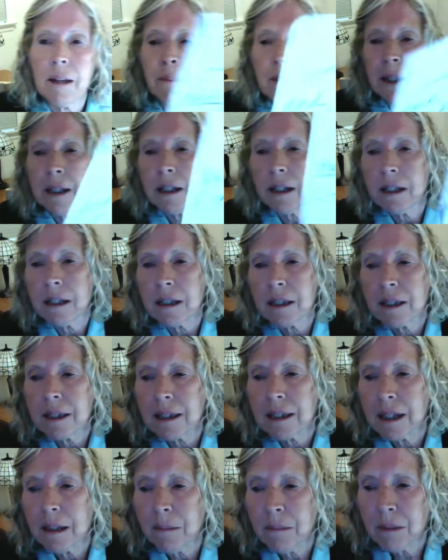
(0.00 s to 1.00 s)
because
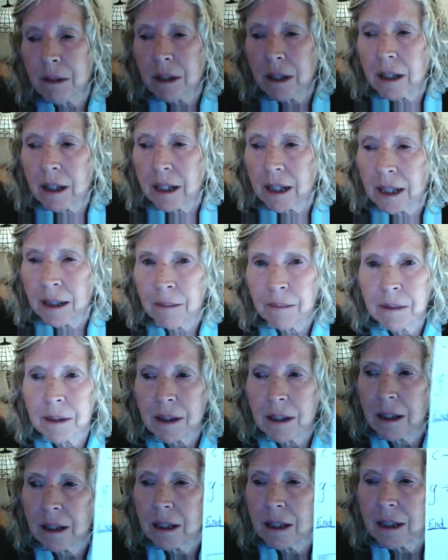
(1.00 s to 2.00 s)
sometimes
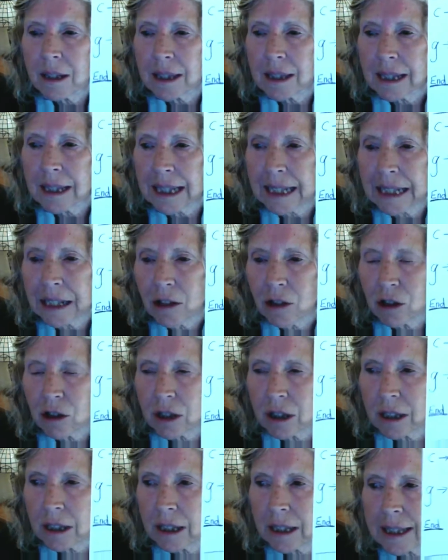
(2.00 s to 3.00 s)
C and
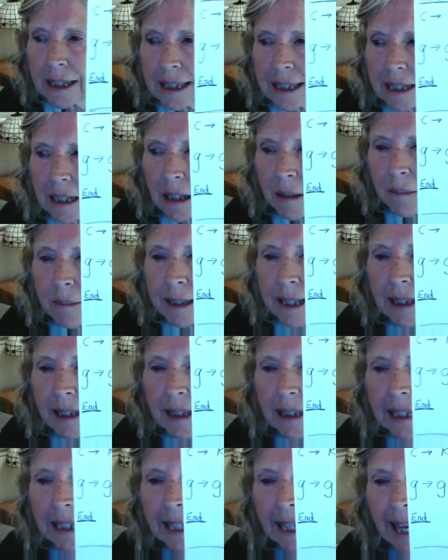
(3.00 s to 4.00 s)
G comes at
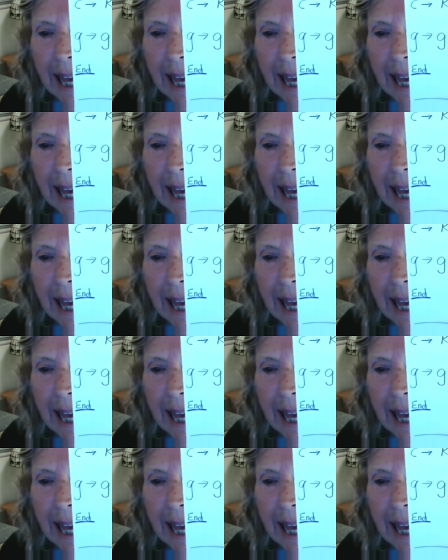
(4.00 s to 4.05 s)
the